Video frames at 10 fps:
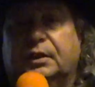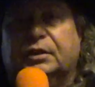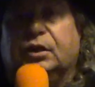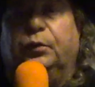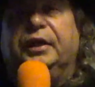
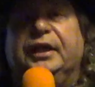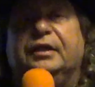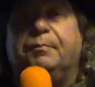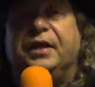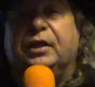So you need
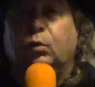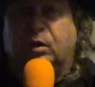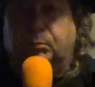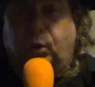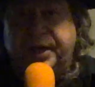to make you
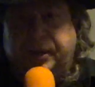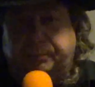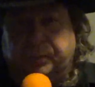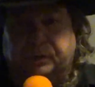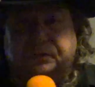
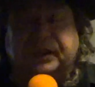unbreakable.